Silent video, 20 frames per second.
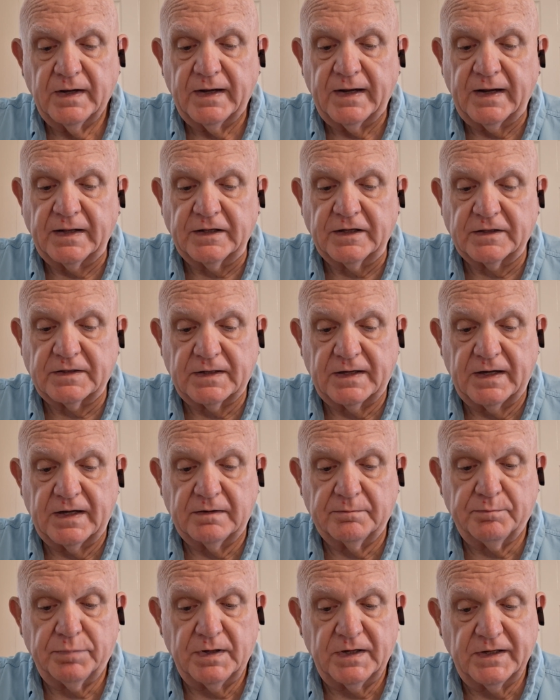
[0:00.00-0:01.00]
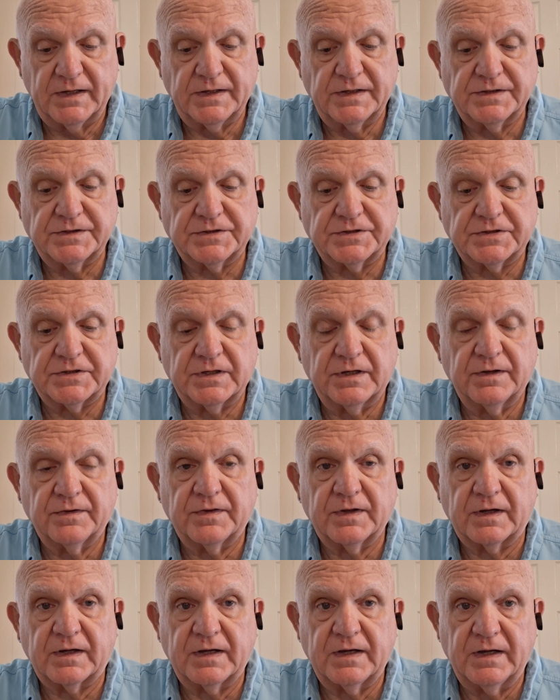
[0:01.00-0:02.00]
And the thing pleased
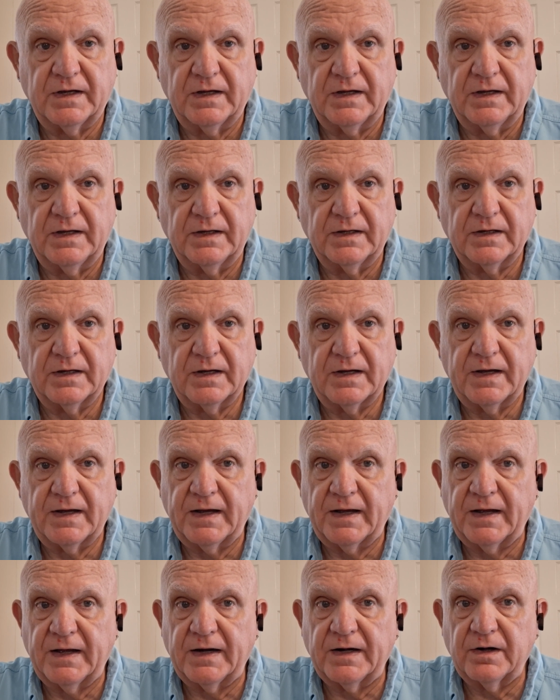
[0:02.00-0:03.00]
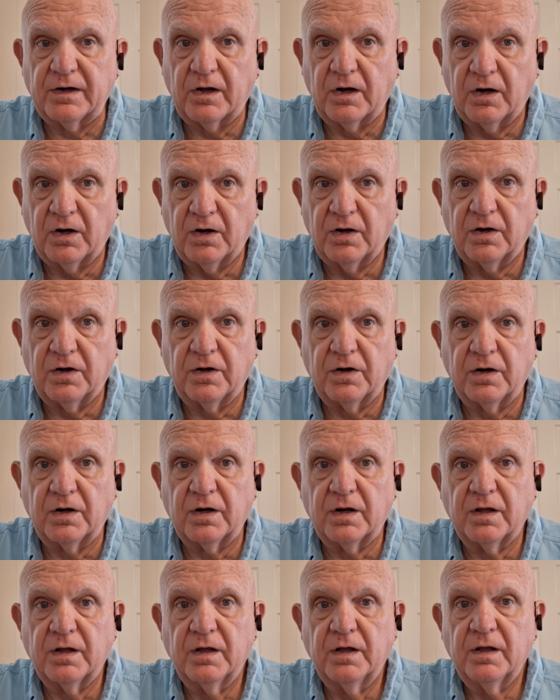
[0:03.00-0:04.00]
the king and
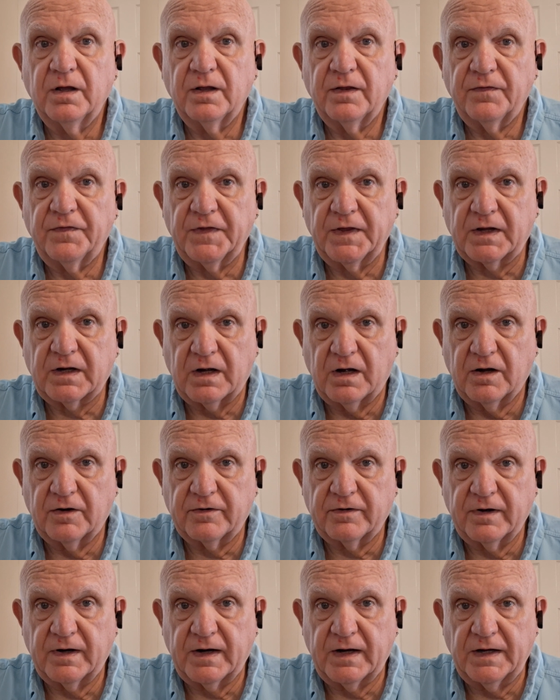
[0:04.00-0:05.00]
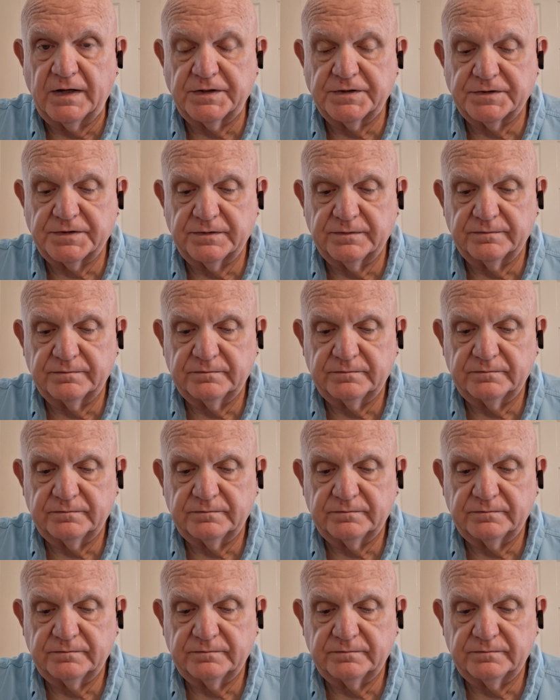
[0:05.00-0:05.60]
all the congregation.